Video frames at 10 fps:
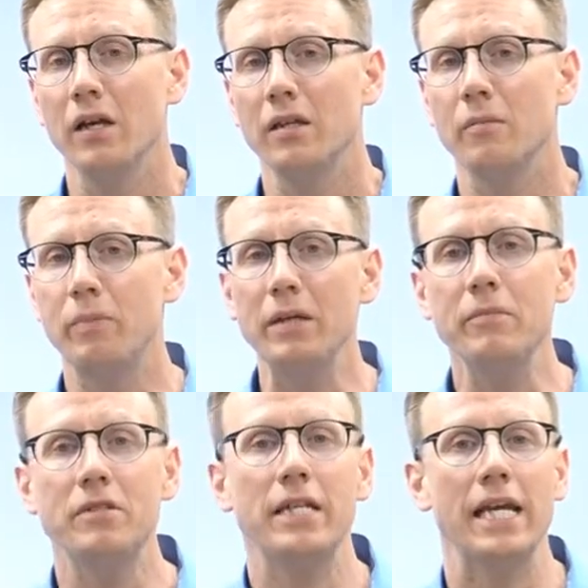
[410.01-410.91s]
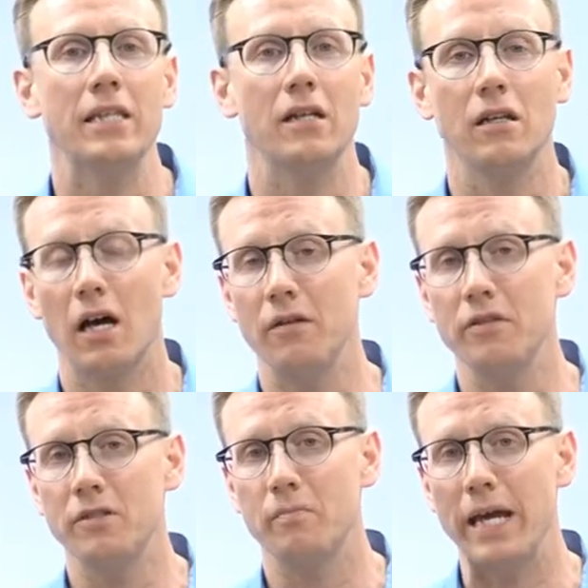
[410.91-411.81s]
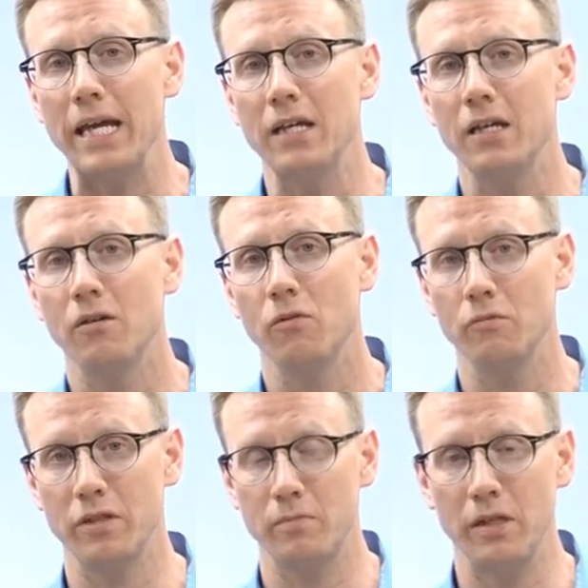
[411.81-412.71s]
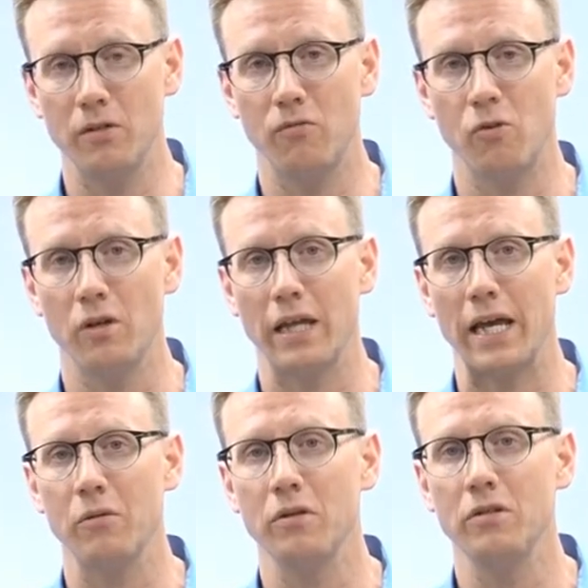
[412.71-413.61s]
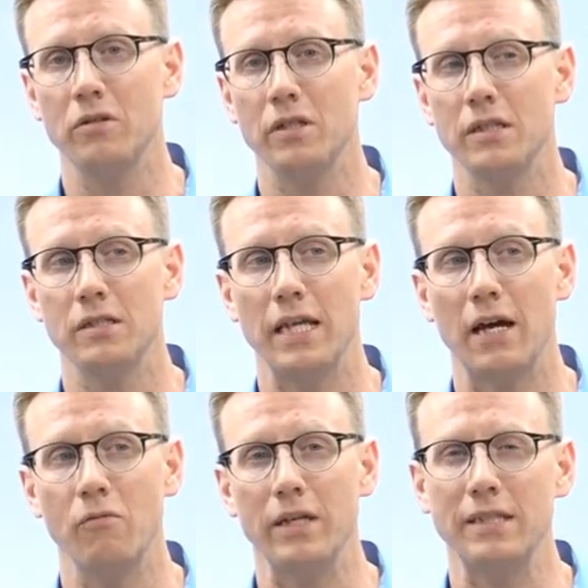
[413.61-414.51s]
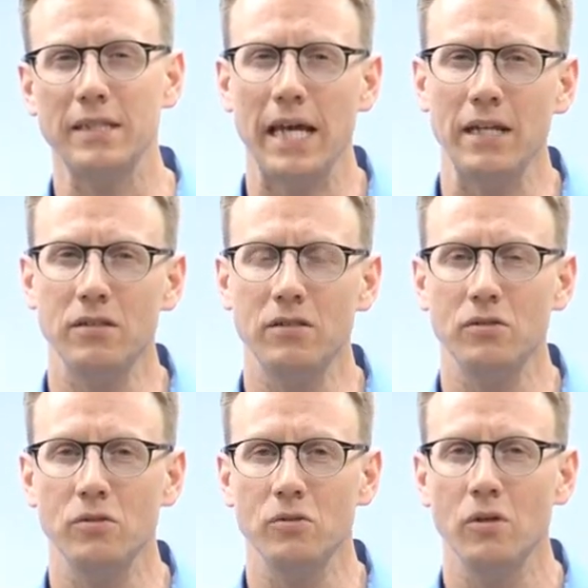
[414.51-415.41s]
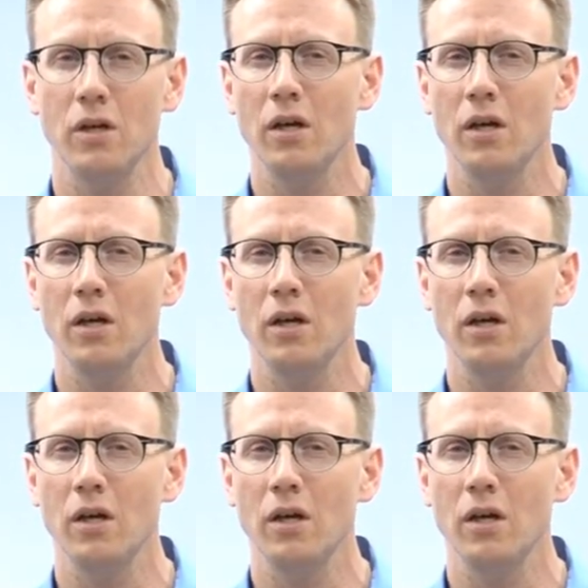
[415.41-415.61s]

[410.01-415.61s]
The big mistake that a lot of us make when we speak a foreign language is that we tend to